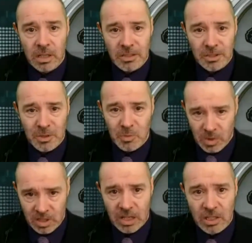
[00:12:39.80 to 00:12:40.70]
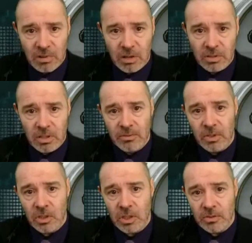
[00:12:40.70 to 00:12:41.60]
You can work out your own
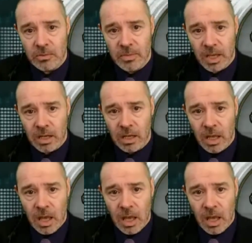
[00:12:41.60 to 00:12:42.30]
conversions from there.